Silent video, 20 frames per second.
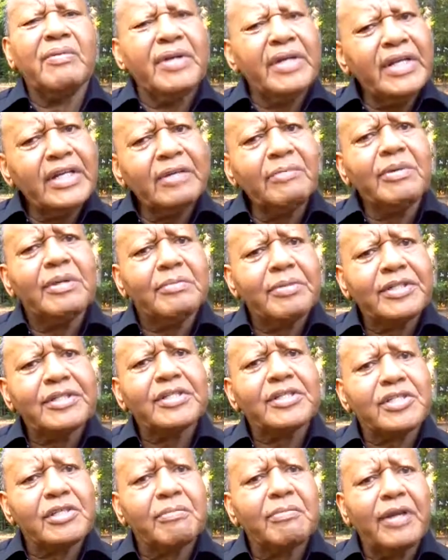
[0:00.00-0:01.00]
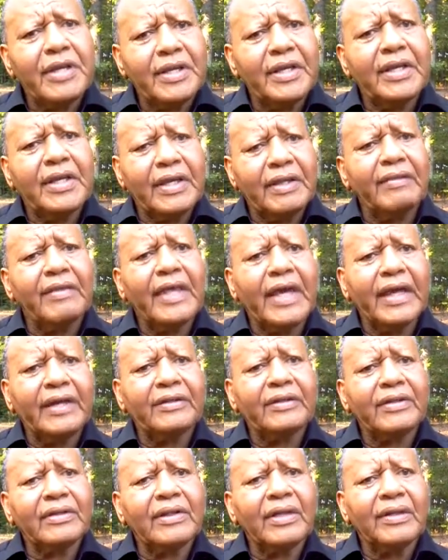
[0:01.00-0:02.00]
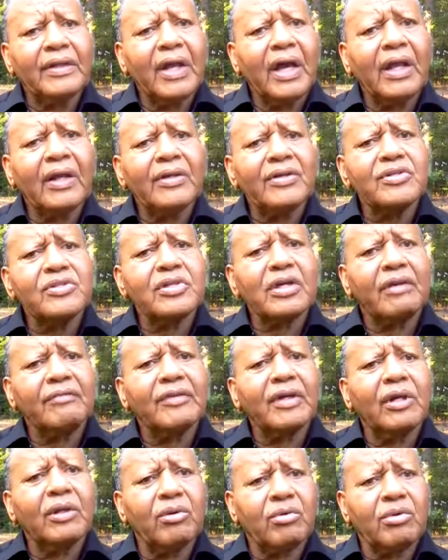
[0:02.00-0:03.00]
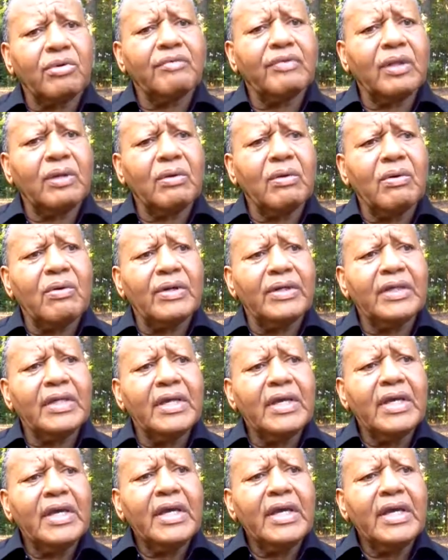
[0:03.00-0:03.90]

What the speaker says: We need to be participating in that, the knowledge of the glory of the Lord.